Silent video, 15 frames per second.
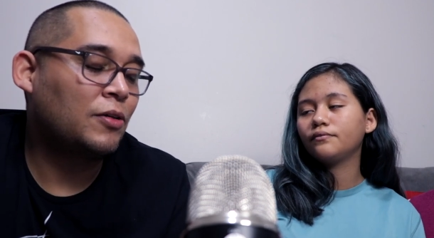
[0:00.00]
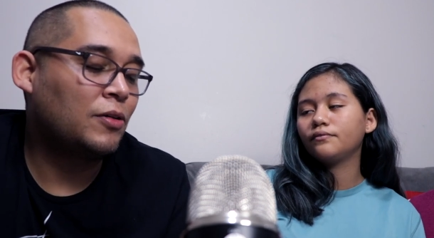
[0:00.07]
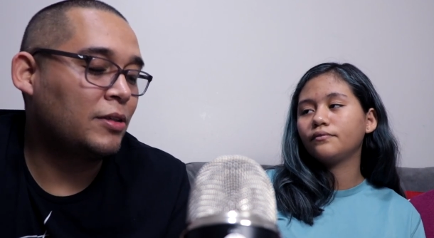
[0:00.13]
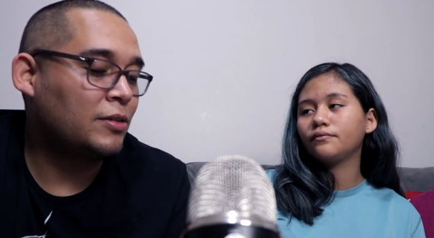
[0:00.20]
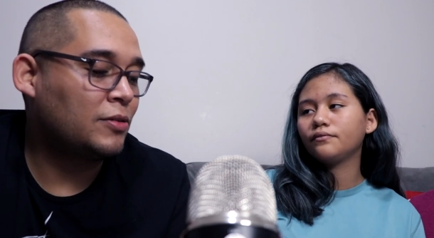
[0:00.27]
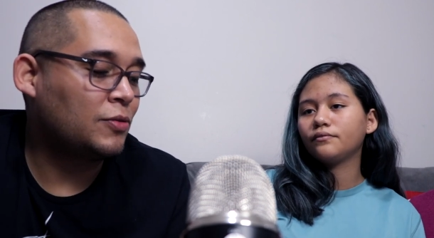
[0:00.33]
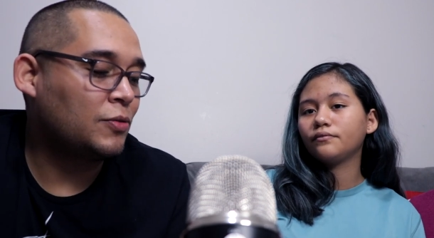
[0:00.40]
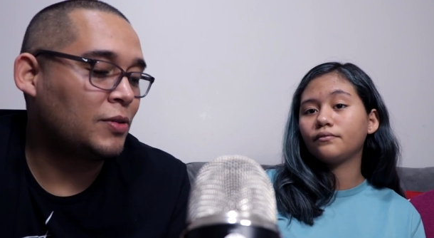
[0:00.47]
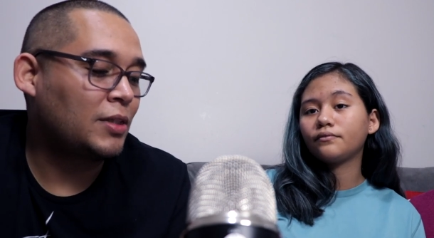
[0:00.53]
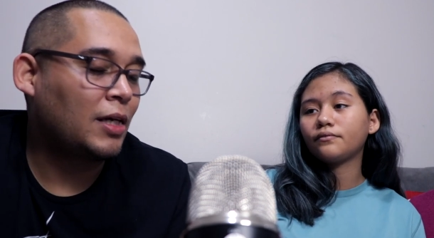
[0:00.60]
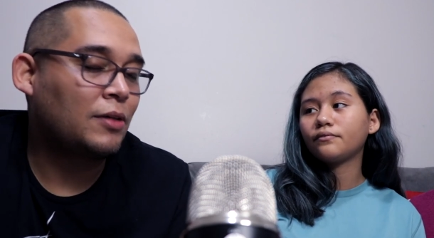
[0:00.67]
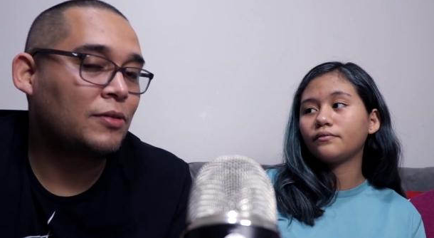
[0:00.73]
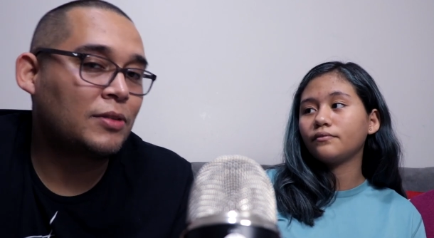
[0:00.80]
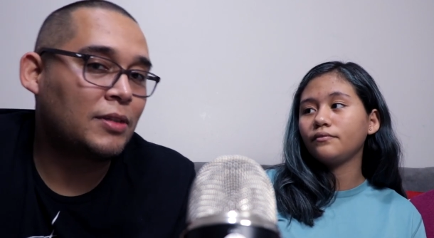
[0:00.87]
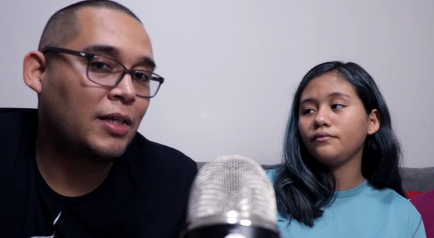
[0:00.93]
Speaker 1: early
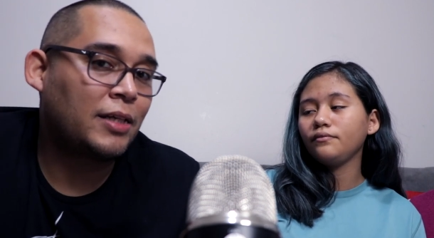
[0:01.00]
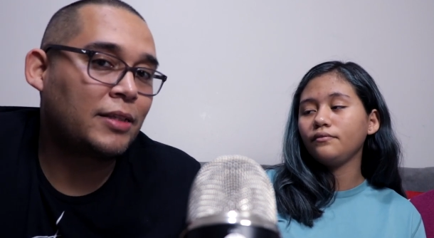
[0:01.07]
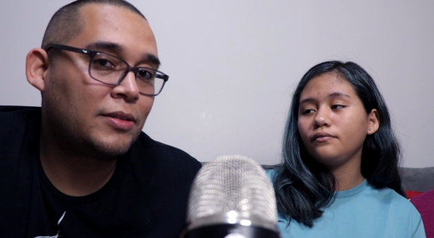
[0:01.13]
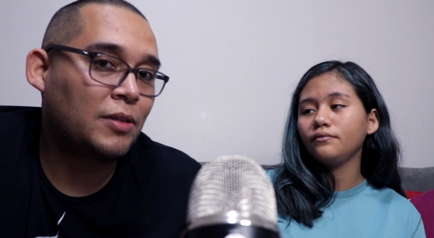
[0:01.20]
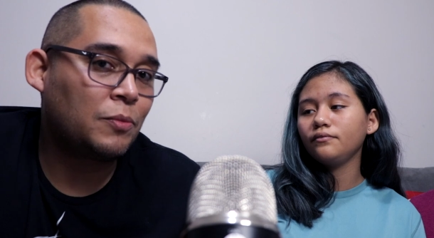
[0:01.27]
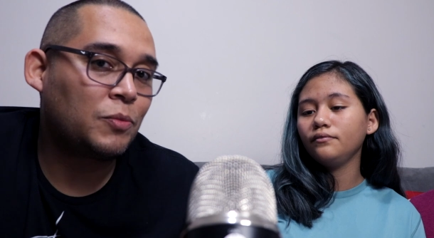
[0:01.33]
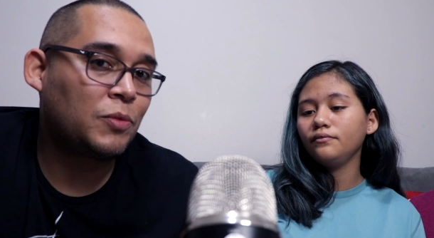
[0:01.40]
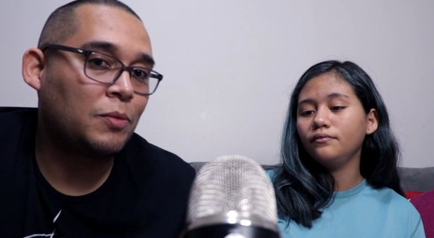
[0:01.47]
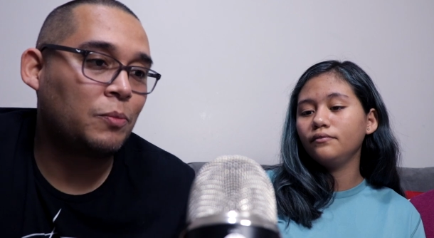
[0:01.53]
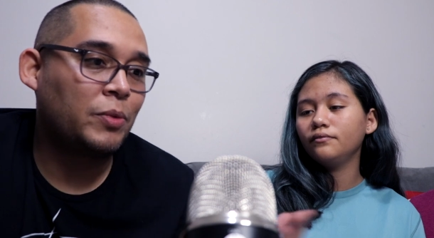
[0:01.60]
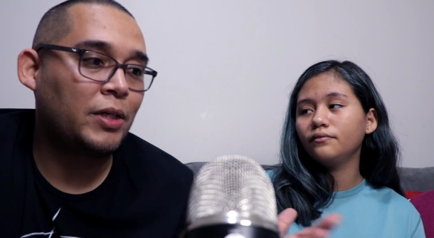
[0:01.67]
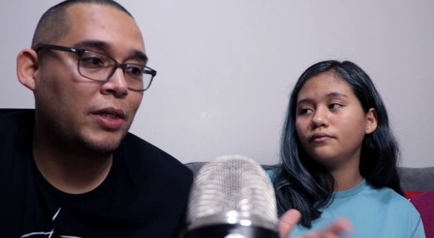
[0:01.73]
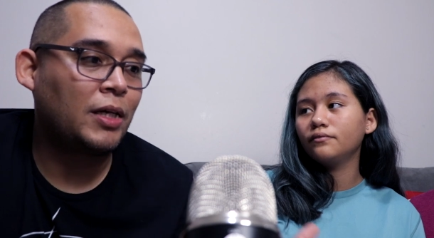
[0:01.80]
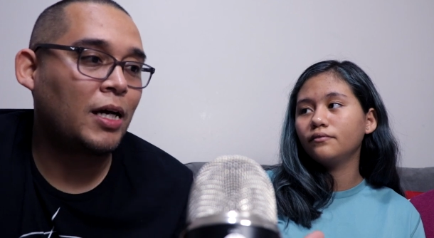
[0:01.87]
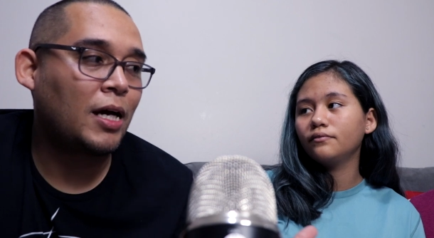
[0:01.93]
2000s as something
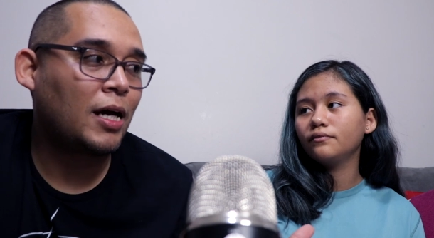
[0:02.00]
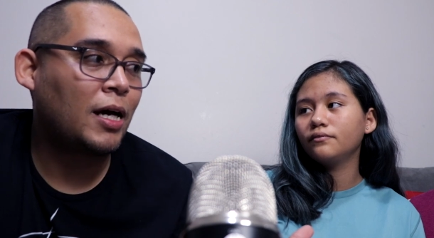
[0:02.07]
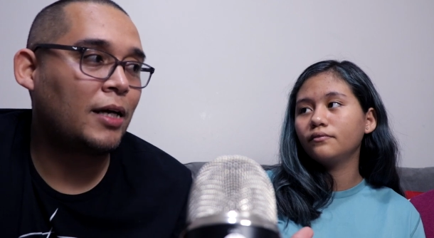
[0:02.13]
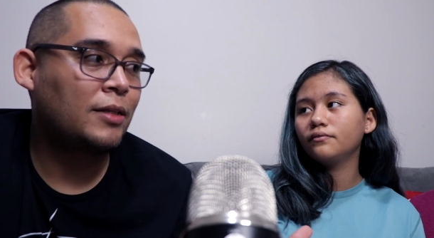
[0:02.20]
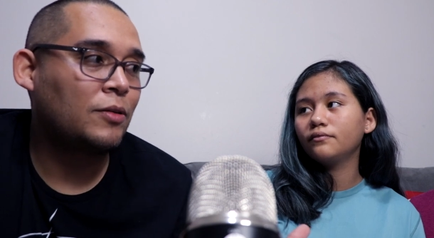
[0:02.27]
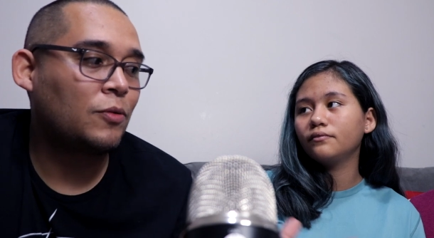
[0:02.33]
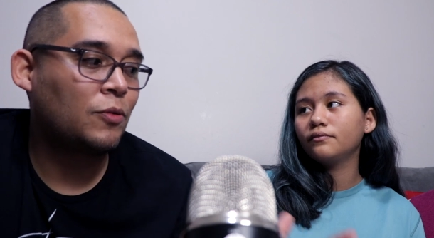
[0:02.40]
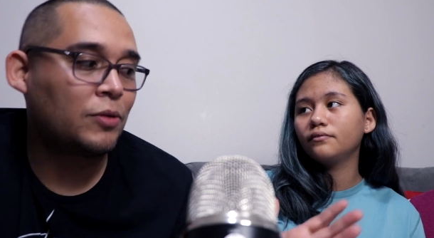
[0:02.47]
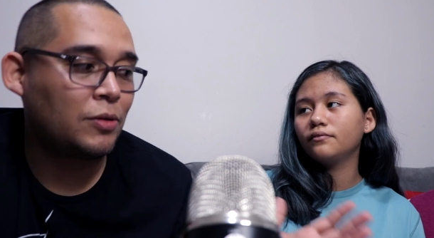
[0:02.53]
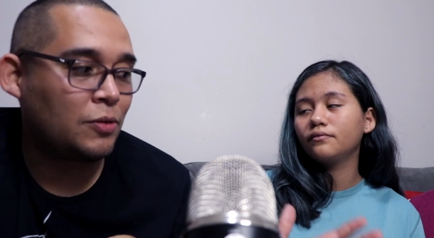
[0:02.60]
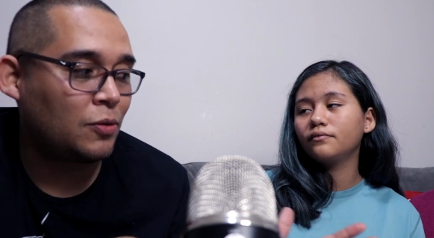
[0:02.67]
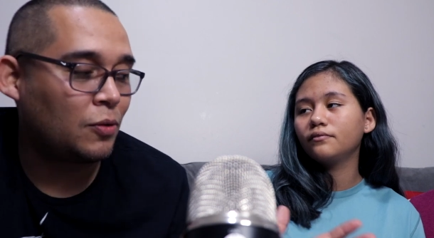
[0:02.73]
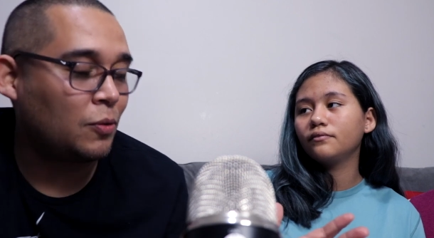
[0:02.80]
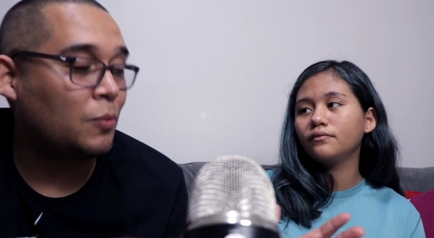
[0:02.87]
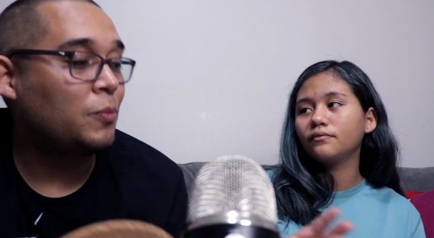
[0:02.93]
being hot or
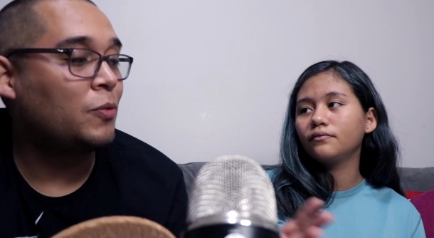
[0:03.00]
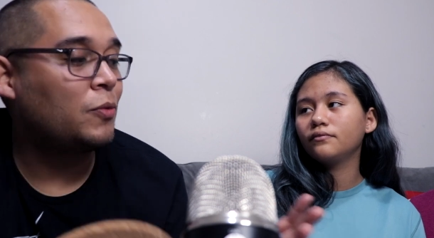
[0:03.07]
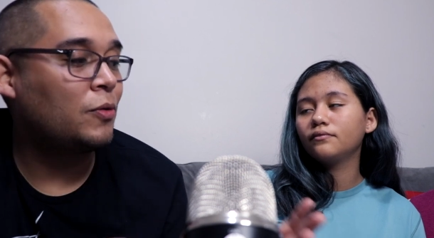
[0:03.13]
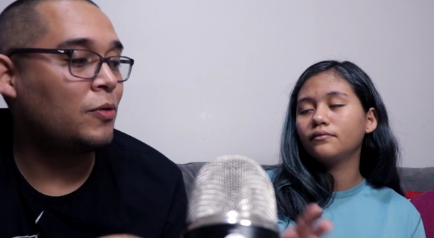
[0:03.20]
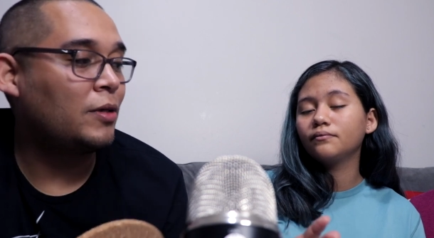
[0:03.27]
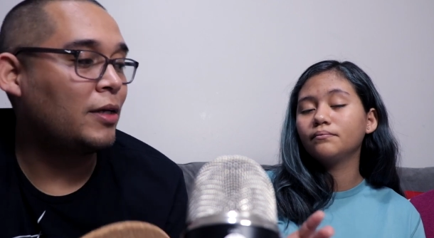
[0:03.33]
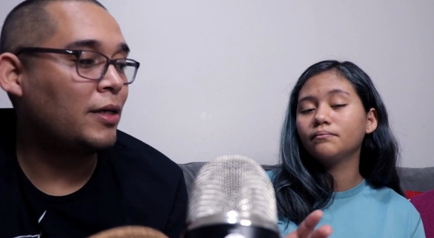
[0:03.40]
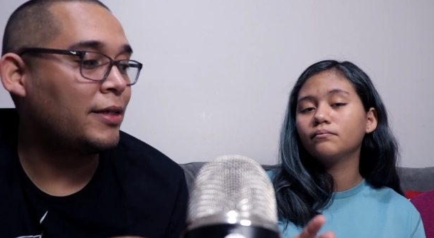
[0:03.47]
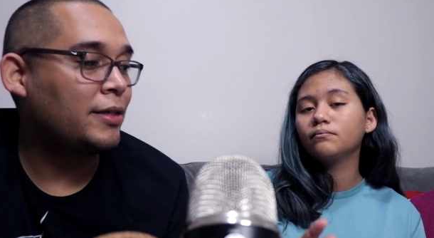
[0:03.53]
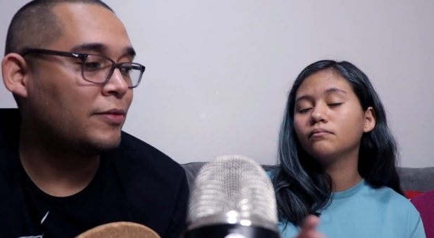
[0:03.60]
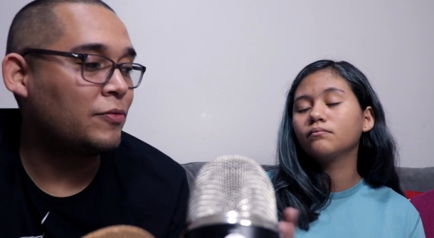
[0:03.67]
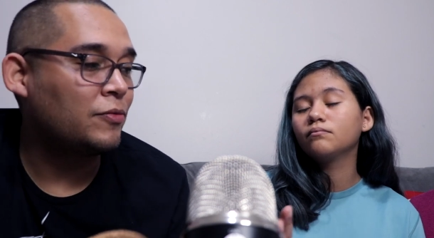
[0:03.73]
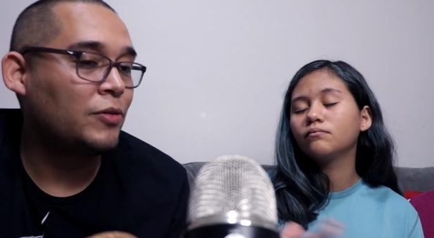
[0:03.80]
dope or like